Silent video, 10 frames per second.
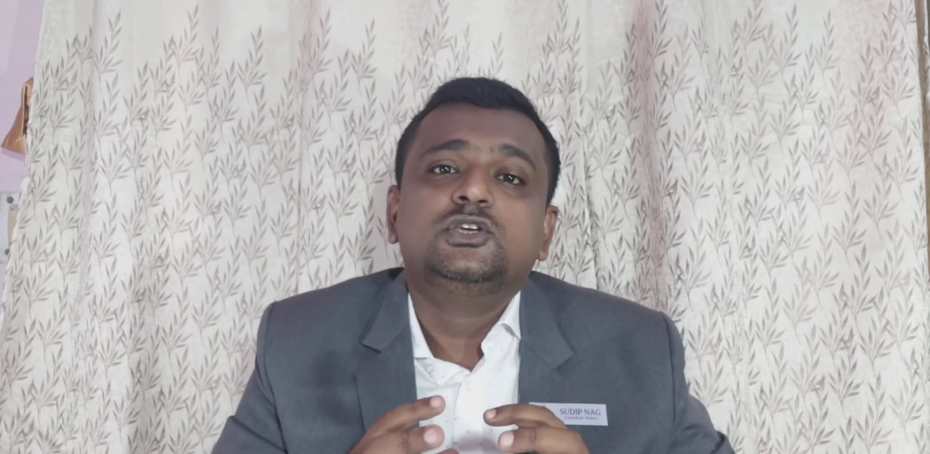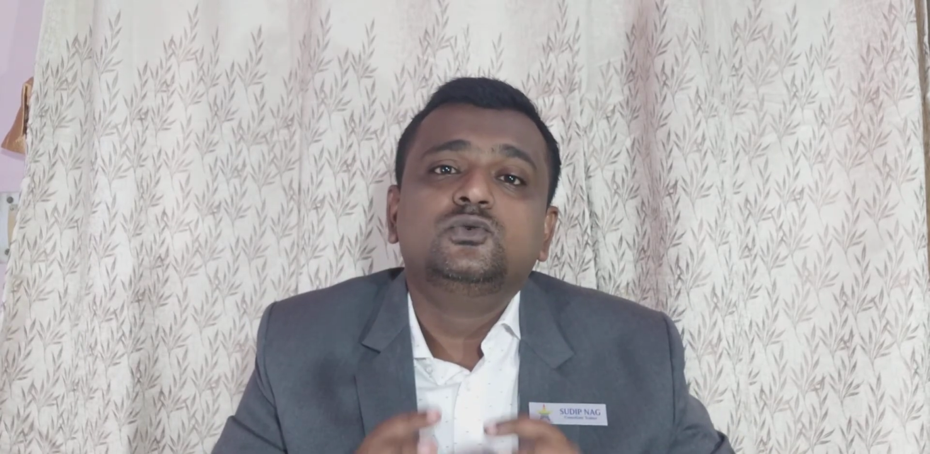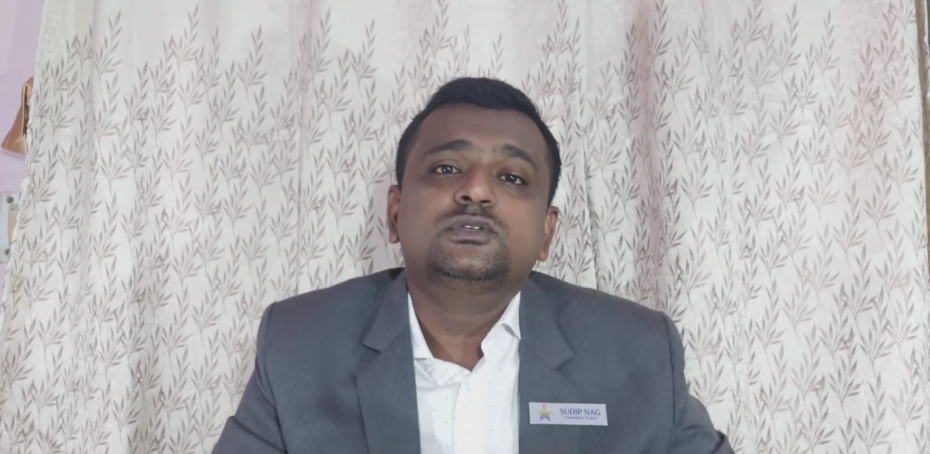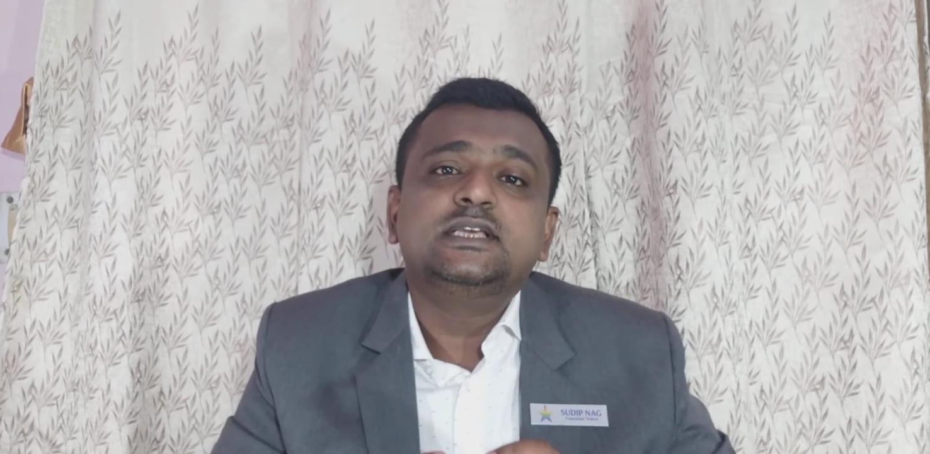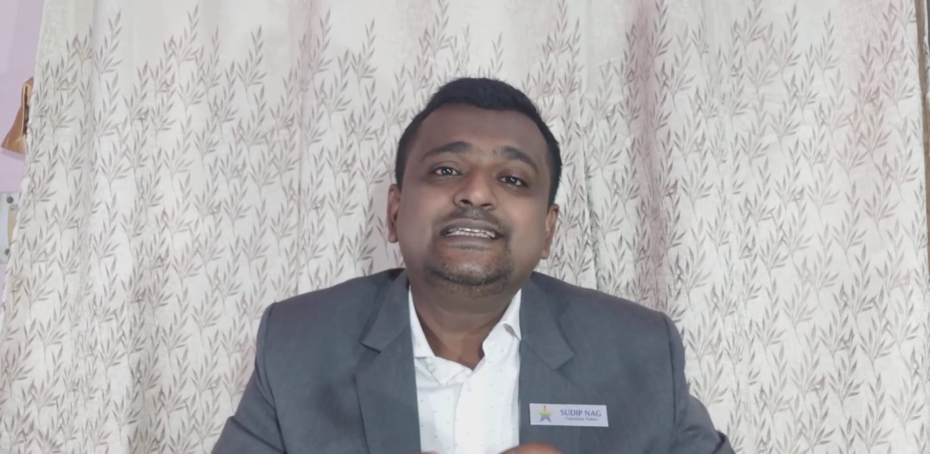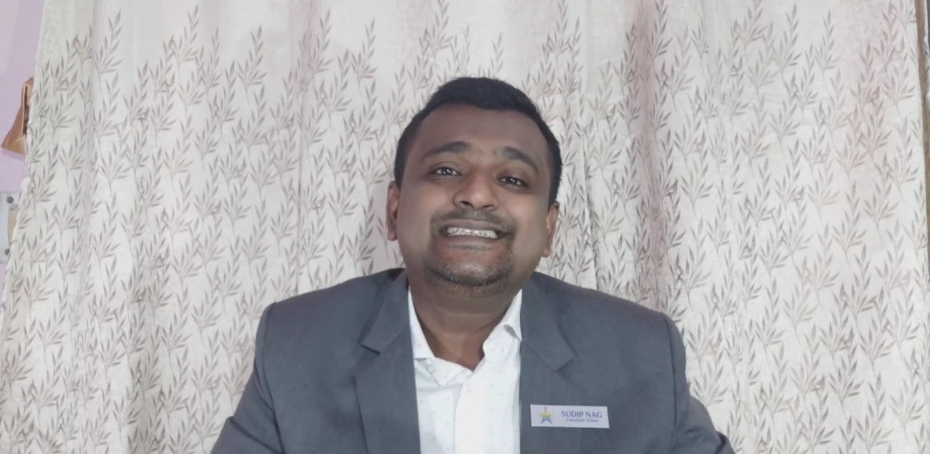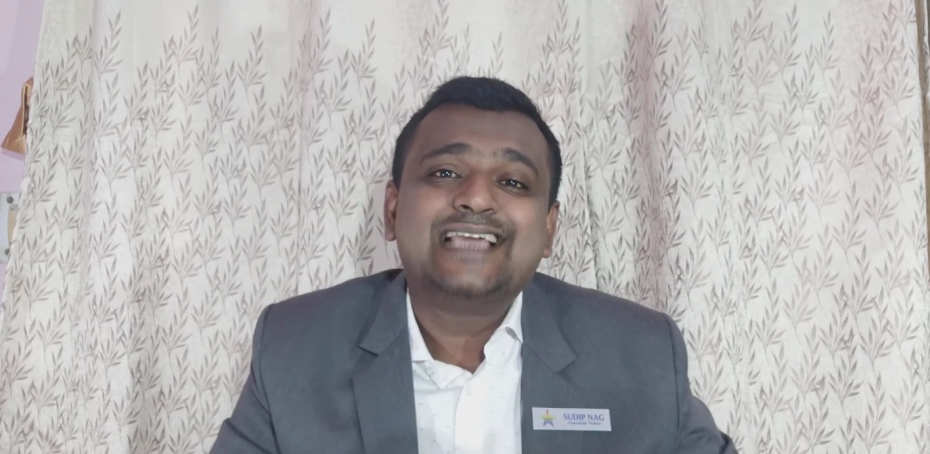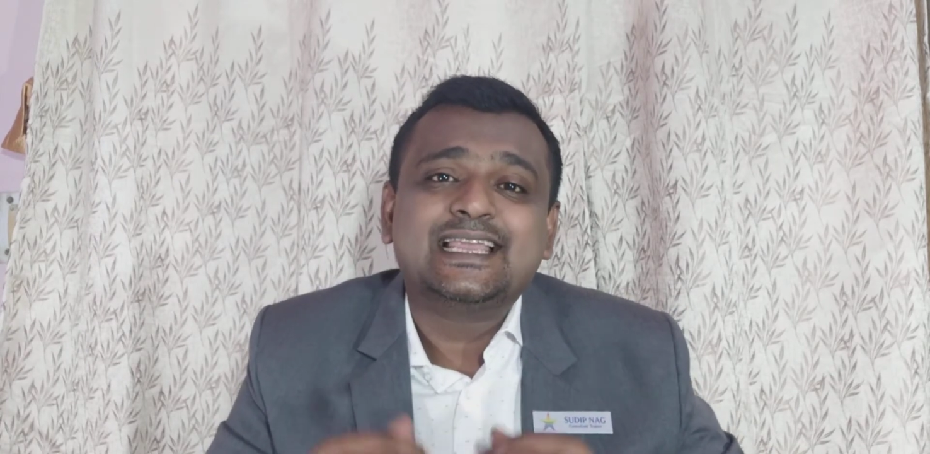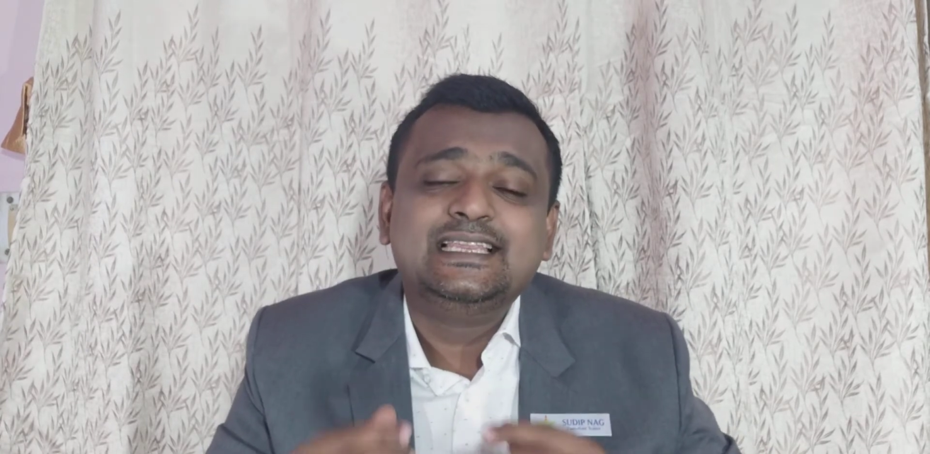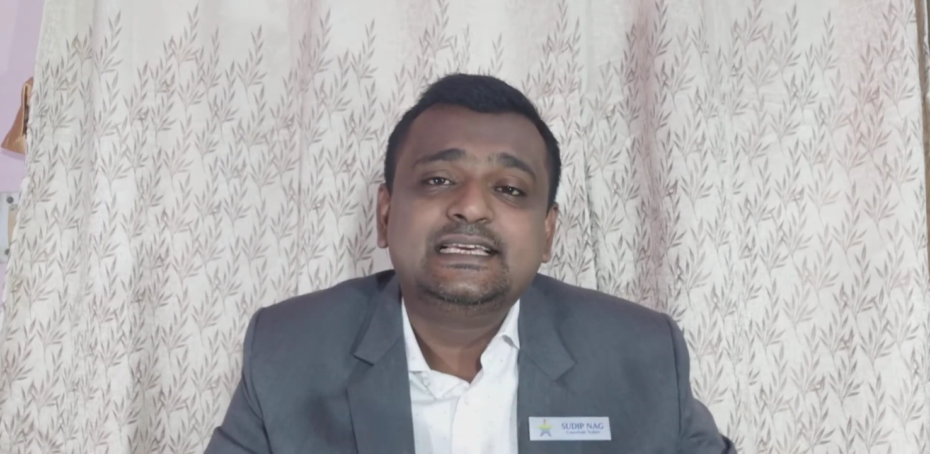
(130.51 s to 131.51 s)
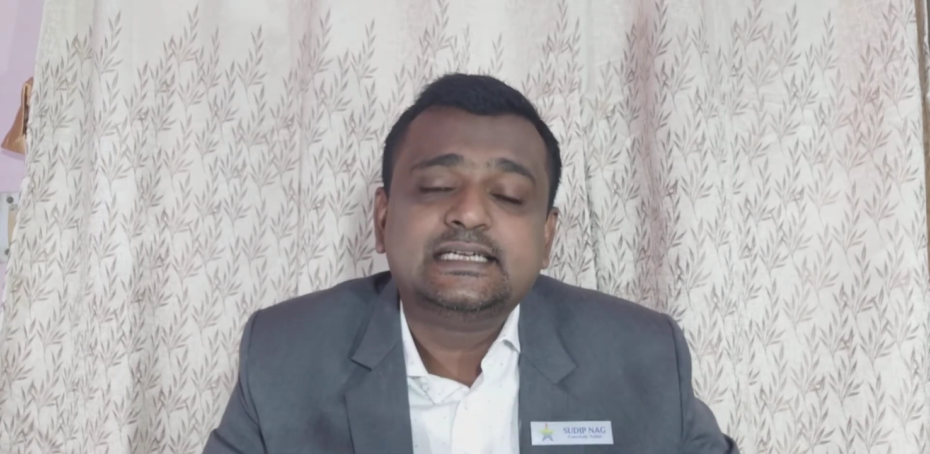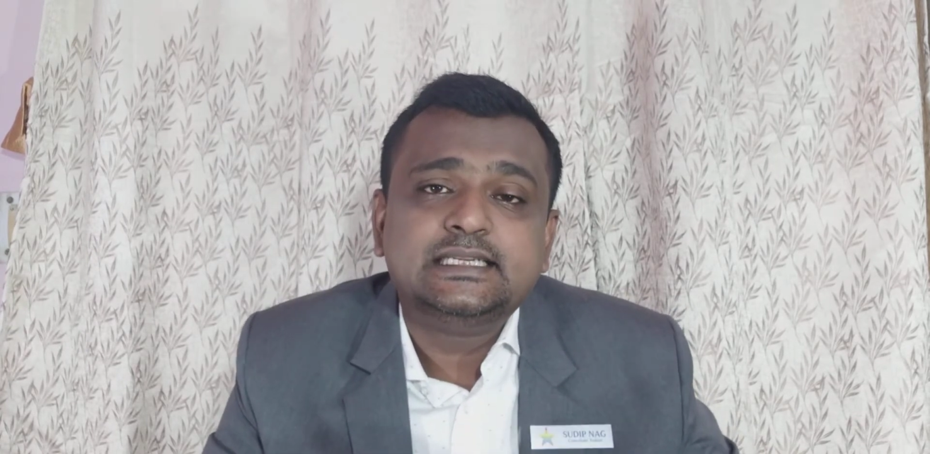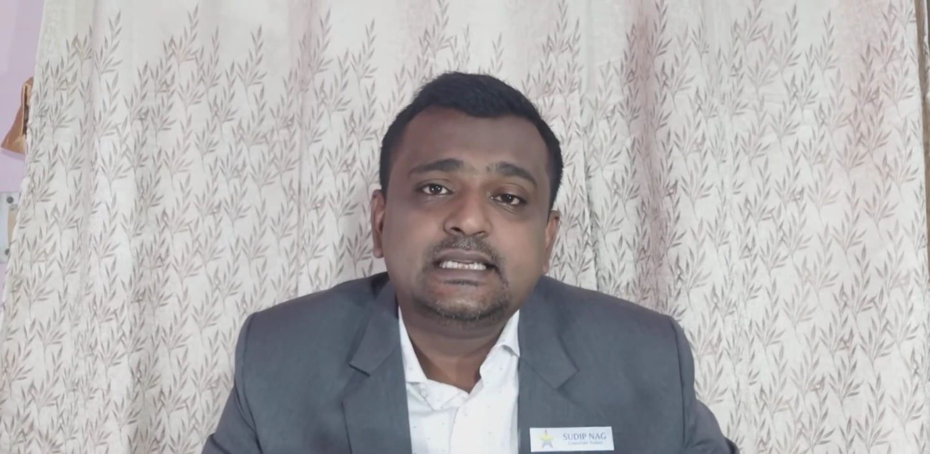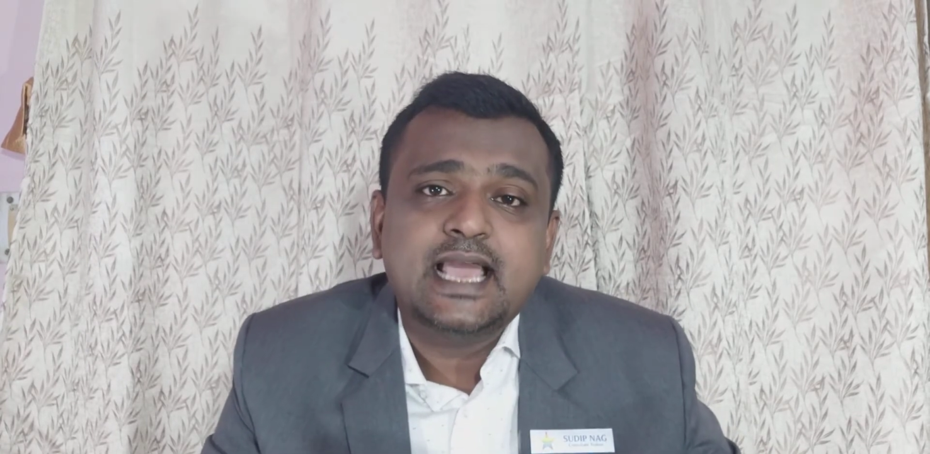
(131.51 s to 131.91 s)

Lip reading: using technical